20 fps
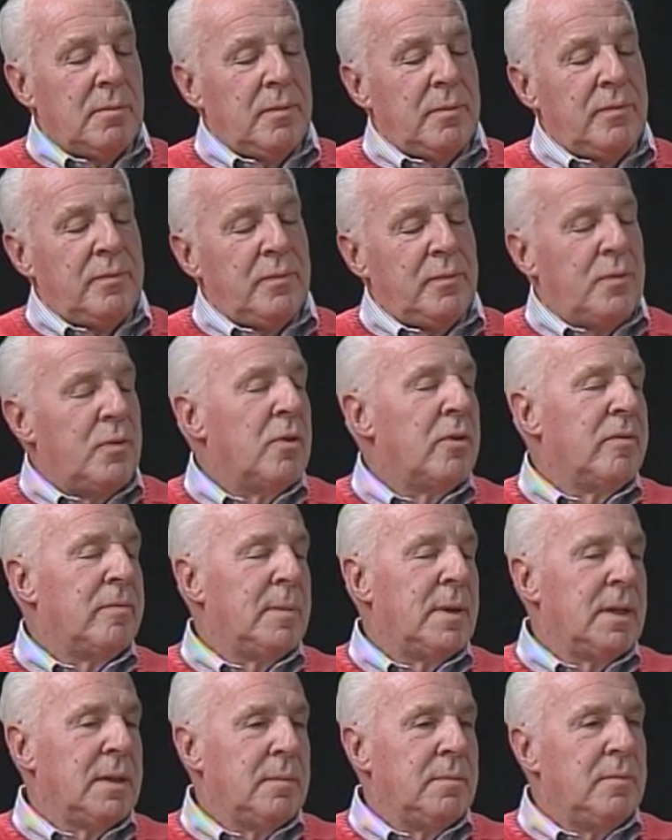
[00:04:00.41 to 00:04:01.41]
4 of
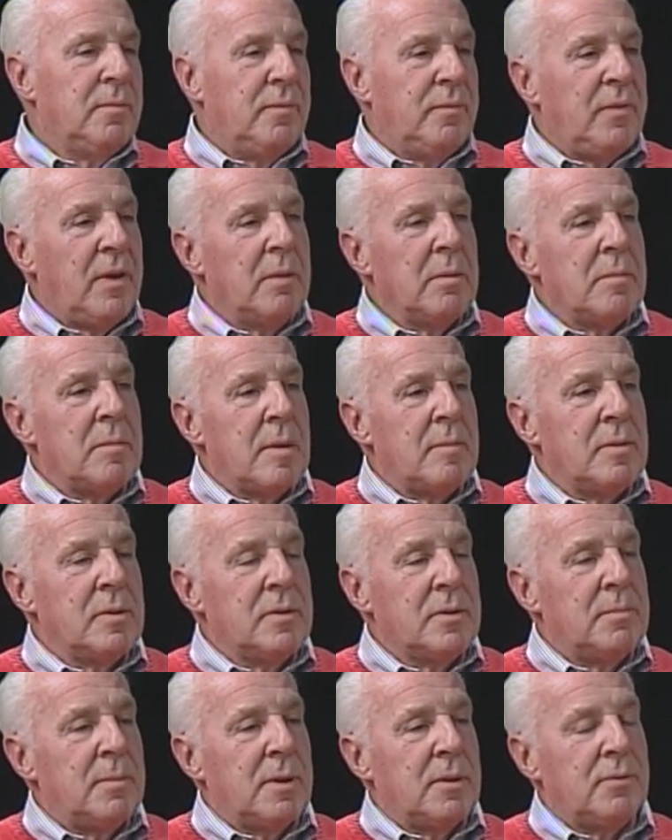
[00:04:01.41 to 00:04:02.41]
my family
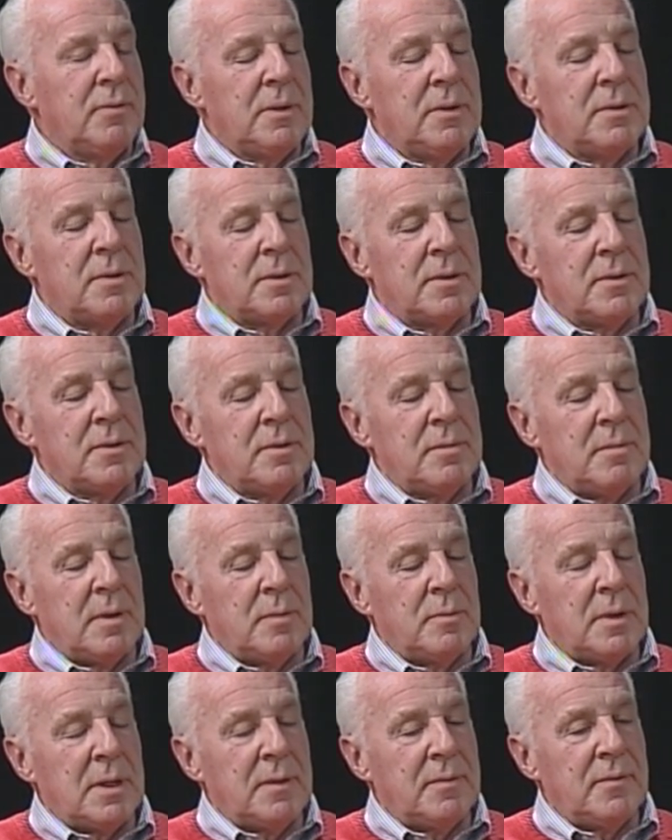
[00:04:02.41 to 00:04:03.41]
members, my 3 daughters and my
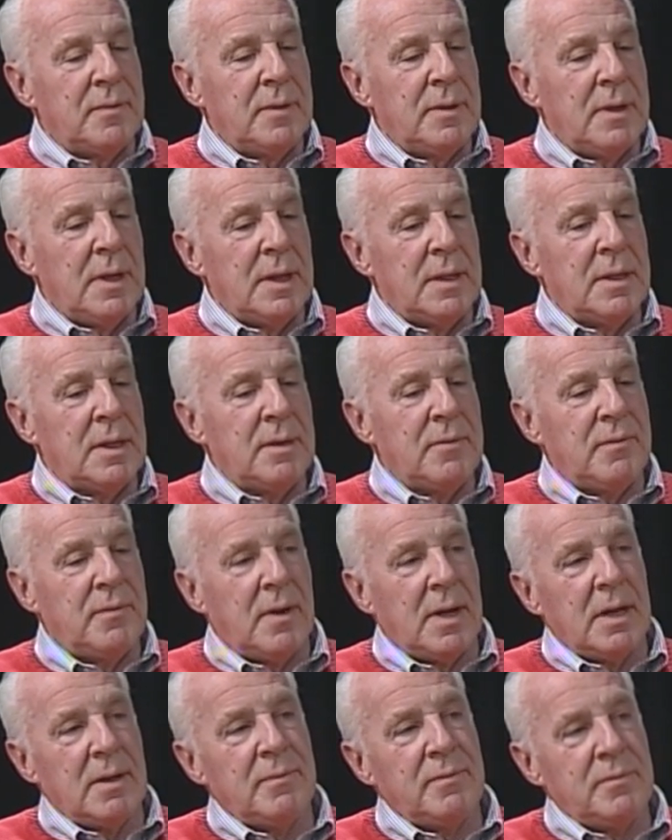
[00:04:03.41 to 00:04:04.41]
wife, and then
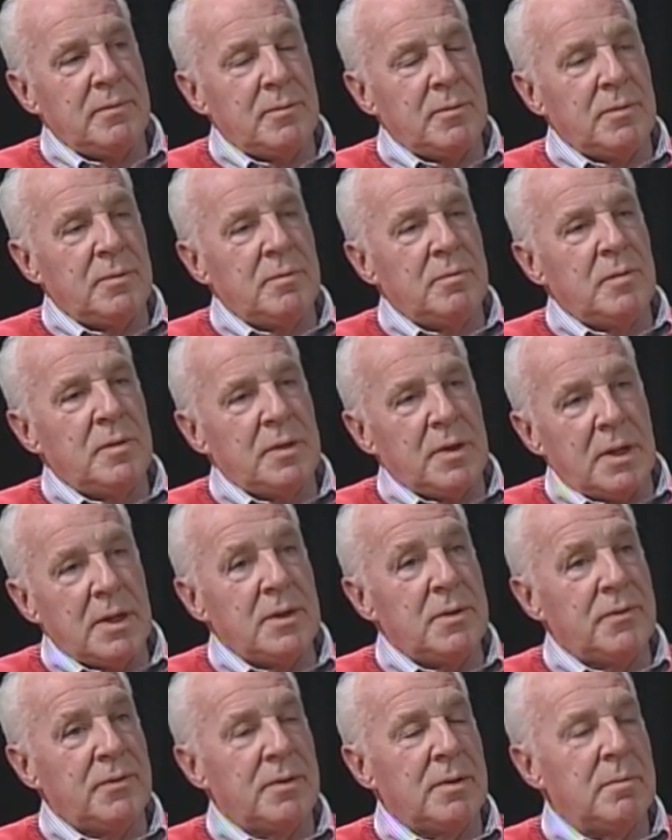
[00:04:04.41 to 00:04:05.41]
5
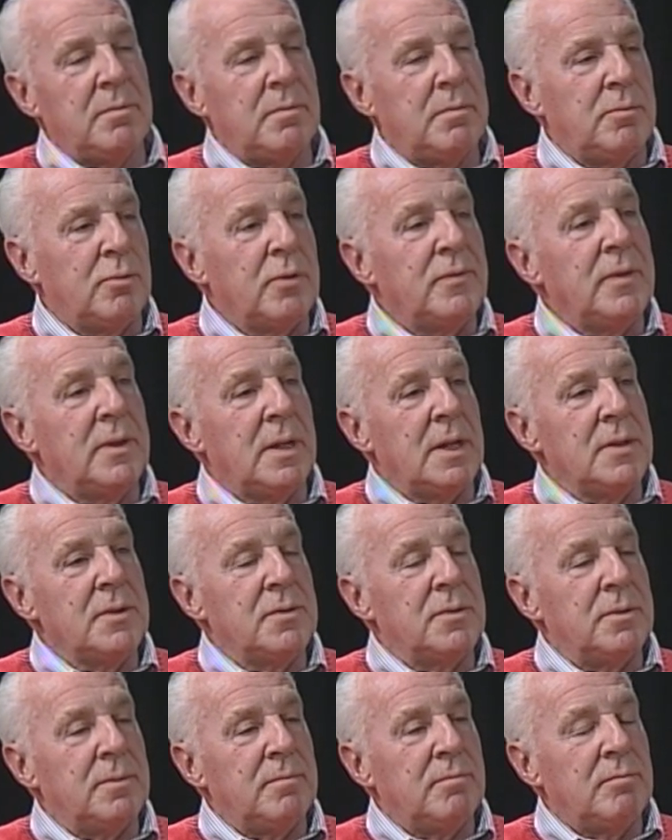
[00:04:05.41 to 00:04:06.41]
kids from Brookfield High
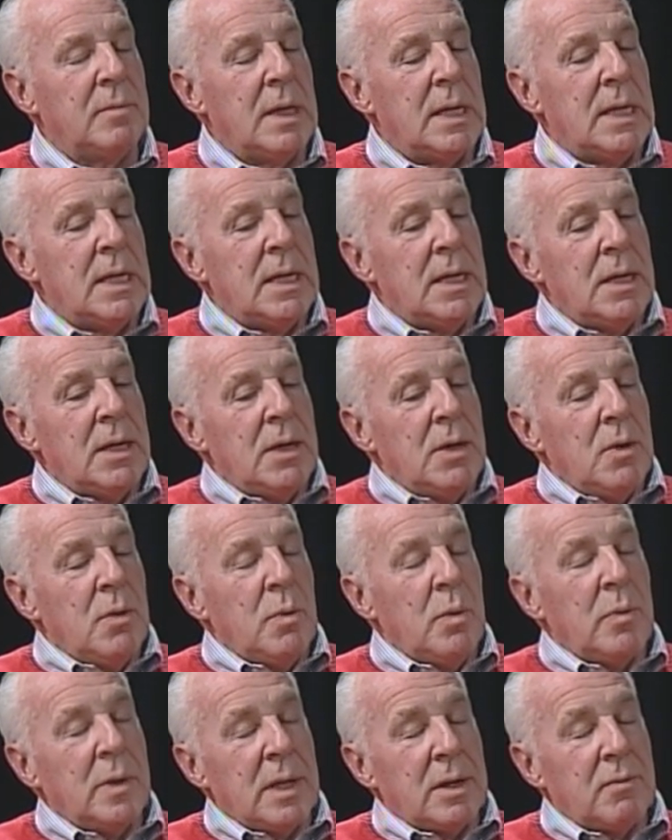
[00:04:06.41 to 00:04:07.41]
School.
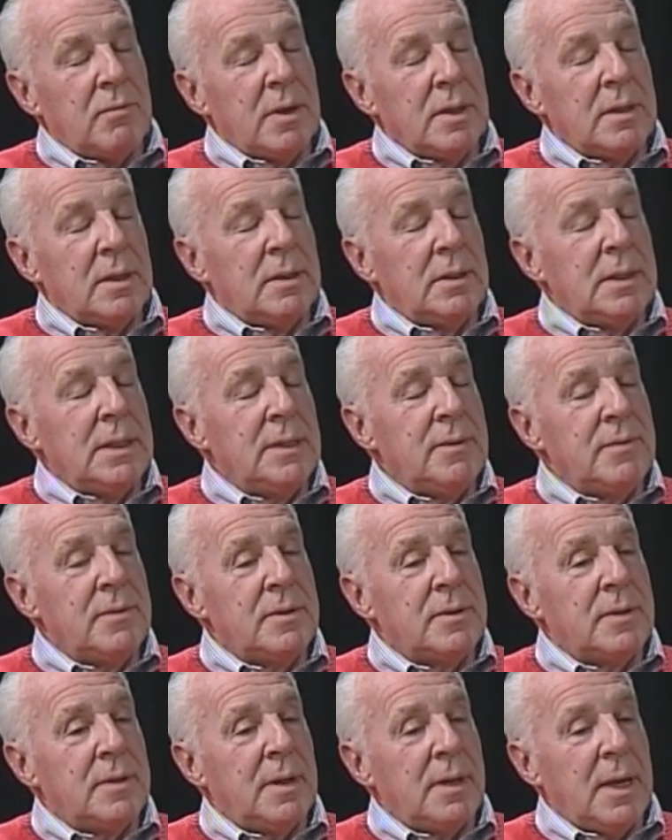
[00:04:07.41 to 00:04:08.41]
We went out and raked the
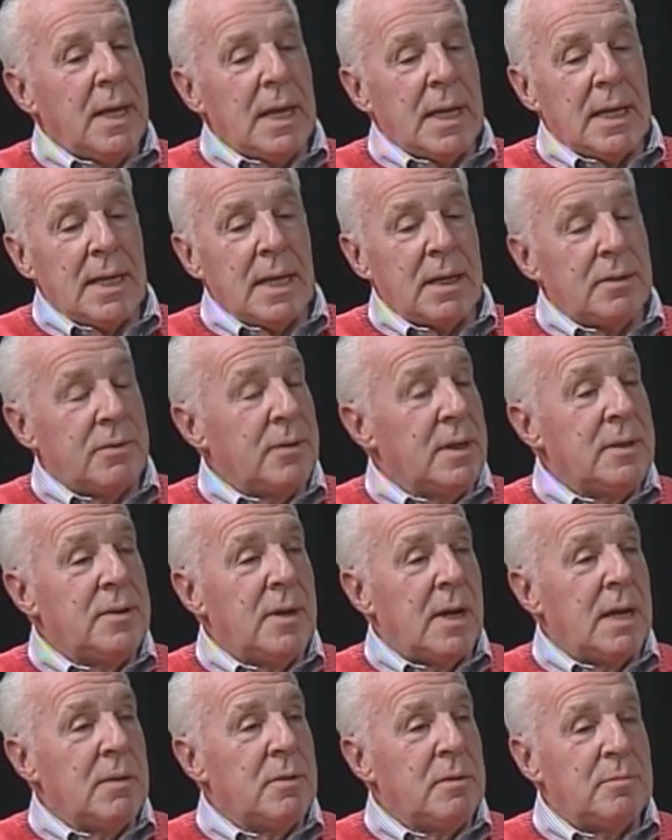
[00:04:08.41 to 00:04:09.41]
leaves and had a great
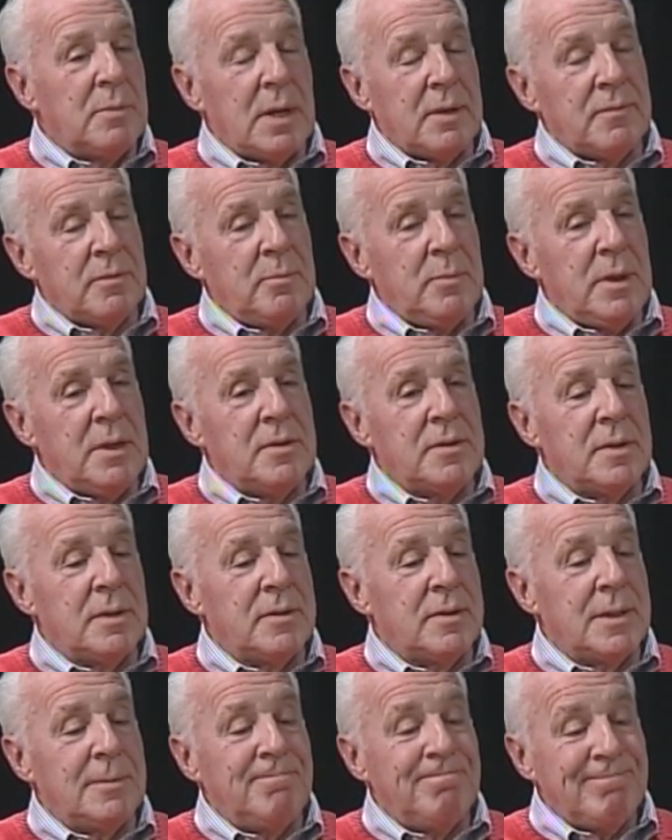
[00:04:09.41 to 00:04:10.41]
time, went back for pizza and
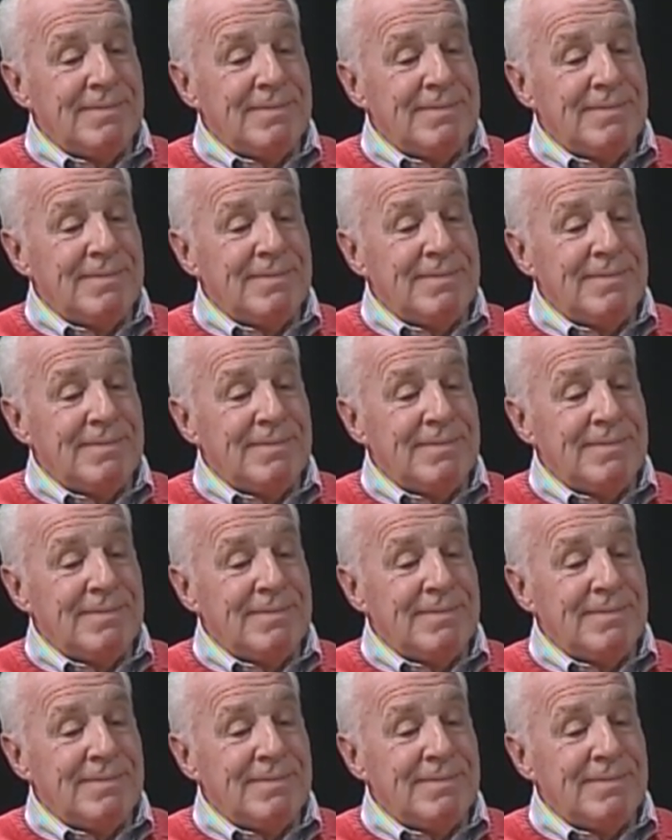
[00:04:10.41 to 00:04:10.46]
said,